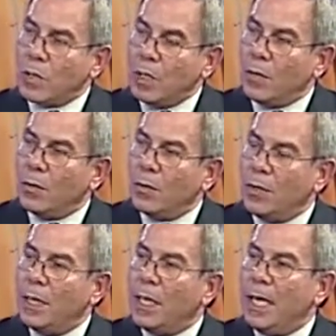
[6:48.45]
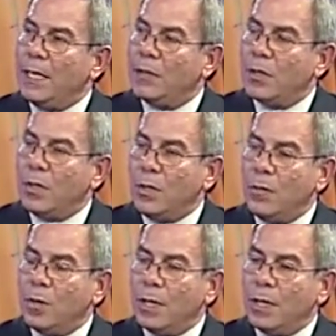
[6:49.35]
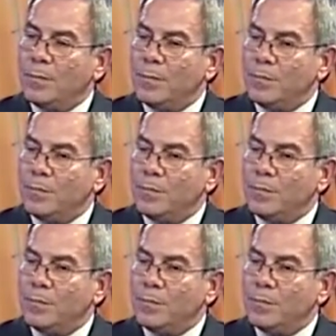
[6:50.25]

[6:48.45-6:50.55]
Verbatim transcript: low, and so uh,